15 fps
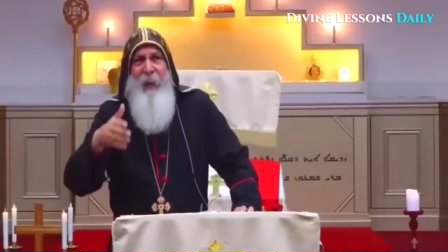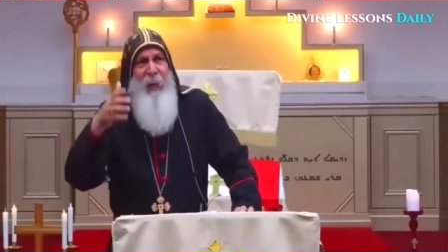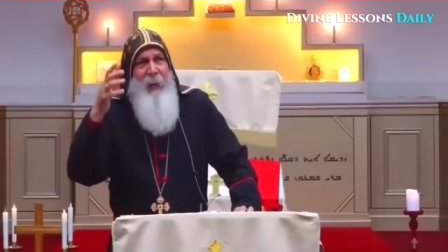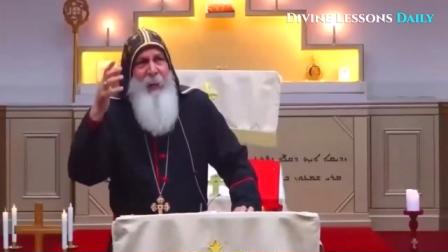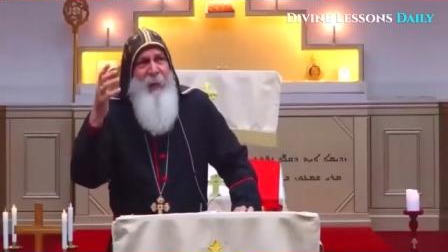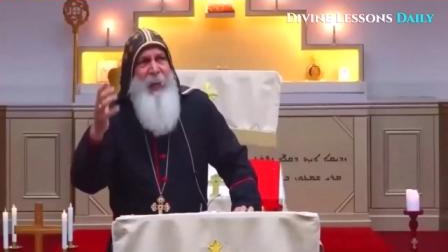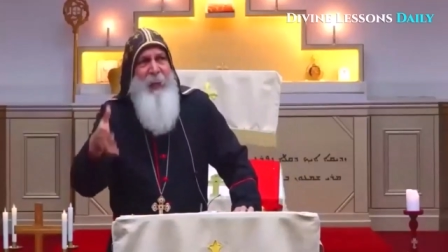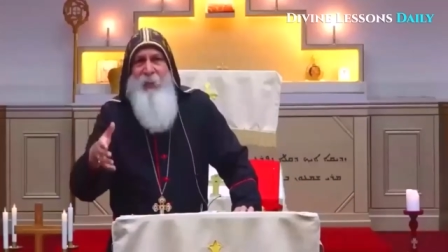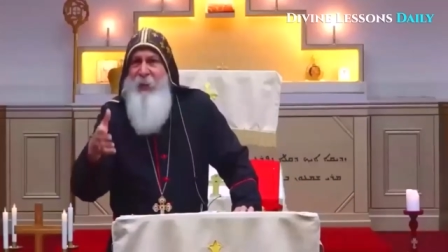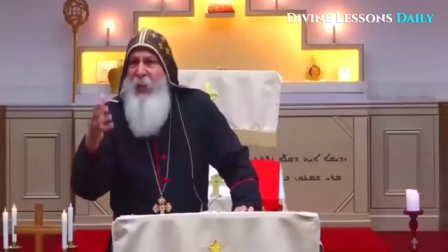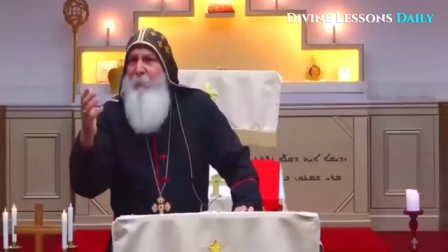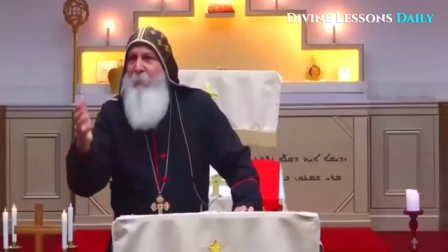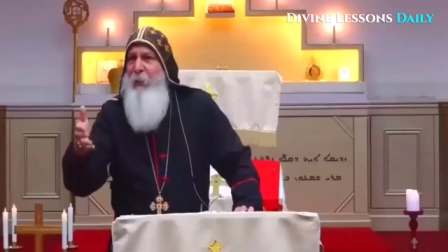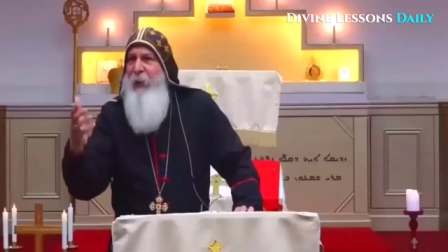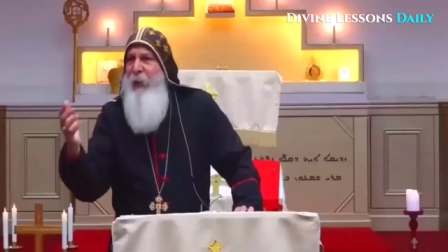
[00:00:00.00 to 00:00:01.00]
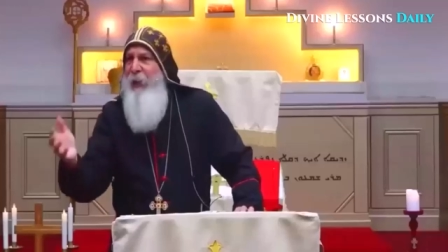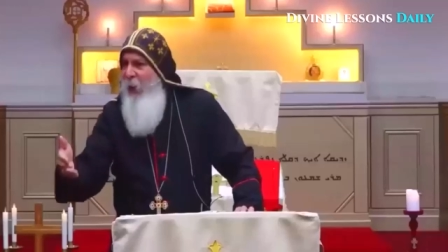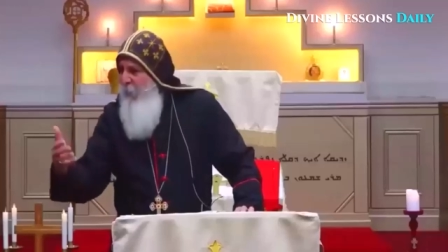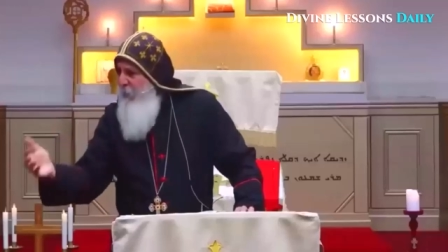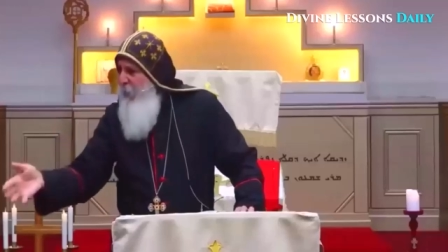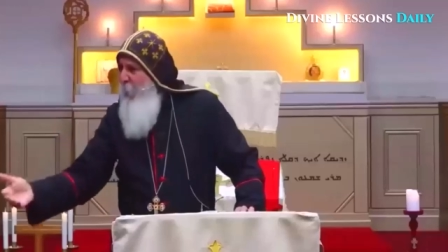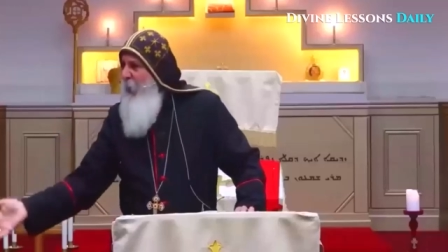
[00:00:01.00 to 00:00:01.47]
in the assembly
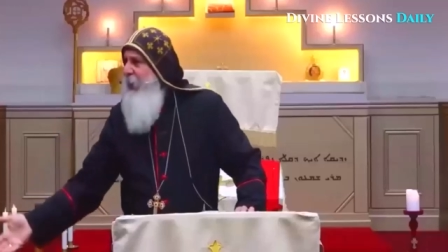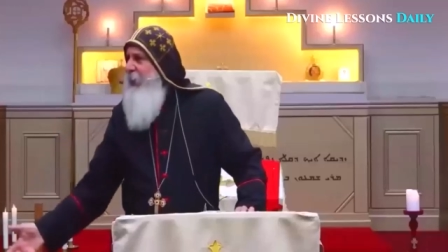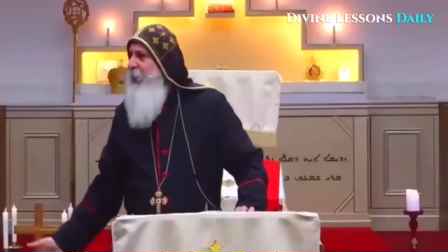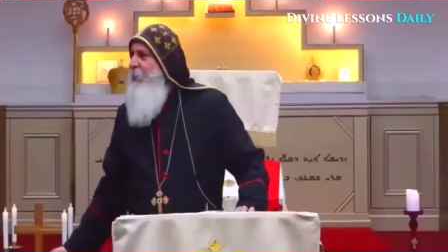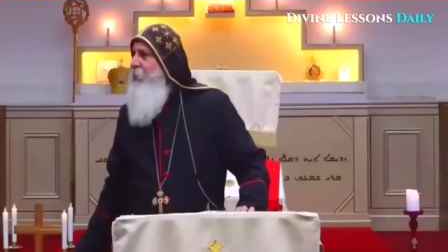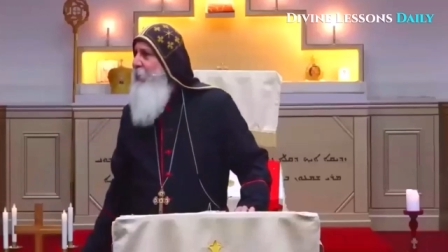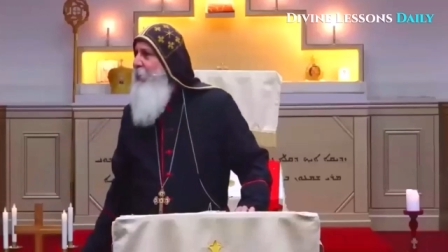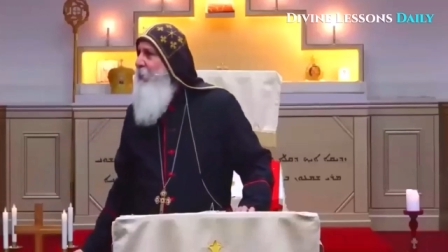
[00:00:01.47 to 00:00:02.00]
of the wicked.